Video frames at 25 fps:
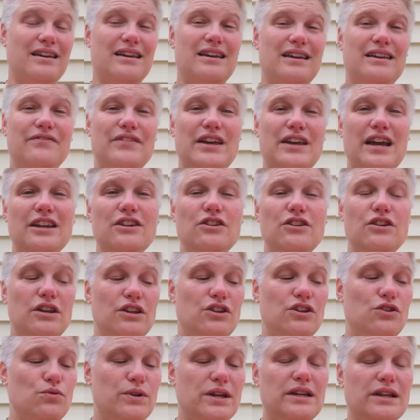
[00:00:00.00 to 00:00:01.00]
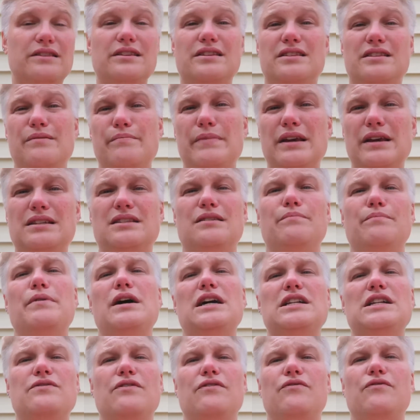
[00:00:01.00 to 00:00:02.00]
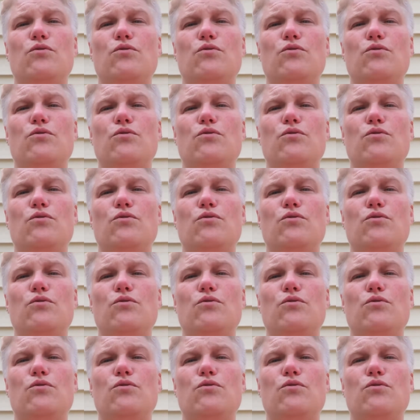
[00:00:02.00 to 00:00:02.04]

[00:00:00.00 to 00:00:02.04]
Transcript: and then you get this amazing box for